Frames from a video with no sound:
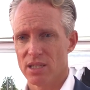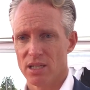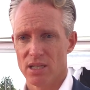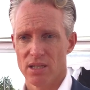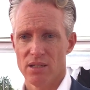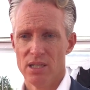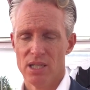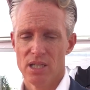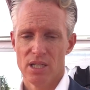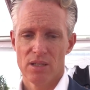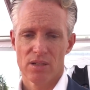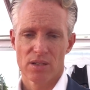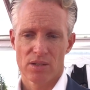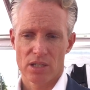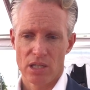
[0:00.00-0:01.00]
Uh,
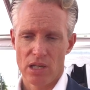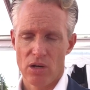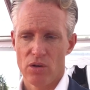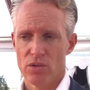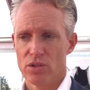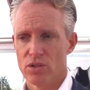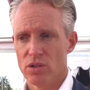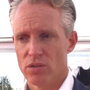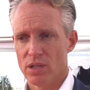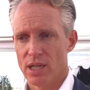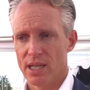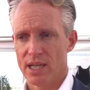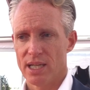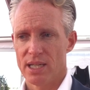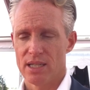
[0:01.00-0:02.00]
Cologne,
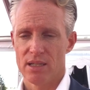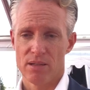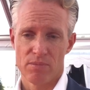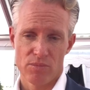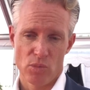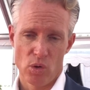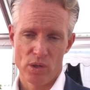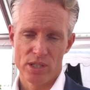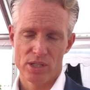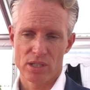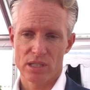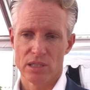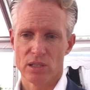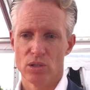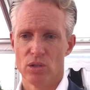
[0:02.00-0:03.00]
uh, more in
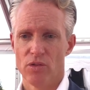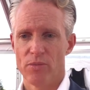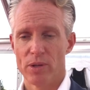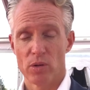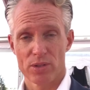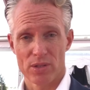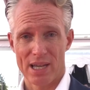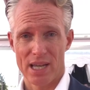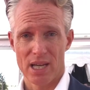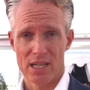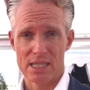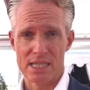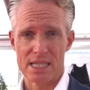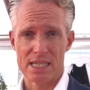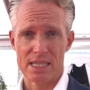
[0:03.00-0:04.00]
Düsseldorf, but also
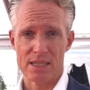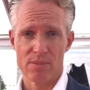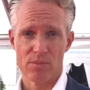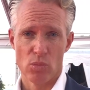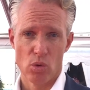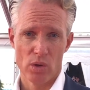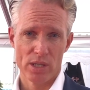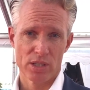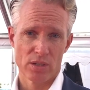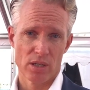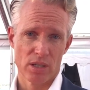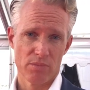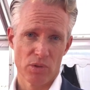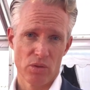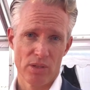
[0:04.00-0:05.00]
more
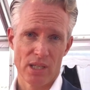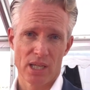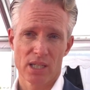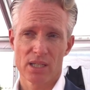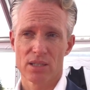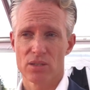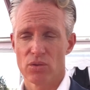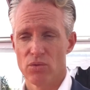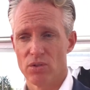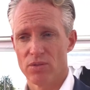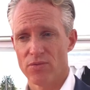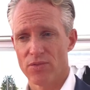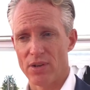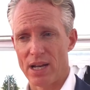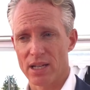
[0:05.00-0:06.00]
in Munich, two
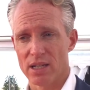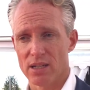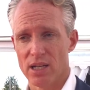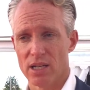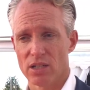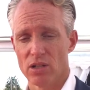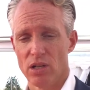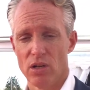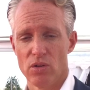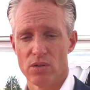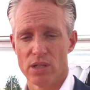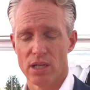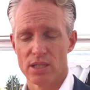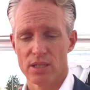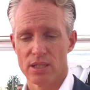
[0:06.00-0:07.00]
in Frank
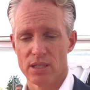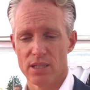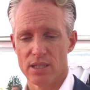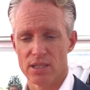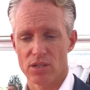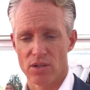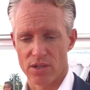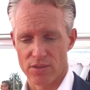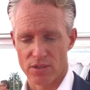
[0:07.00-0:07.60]
Cologne, sorry,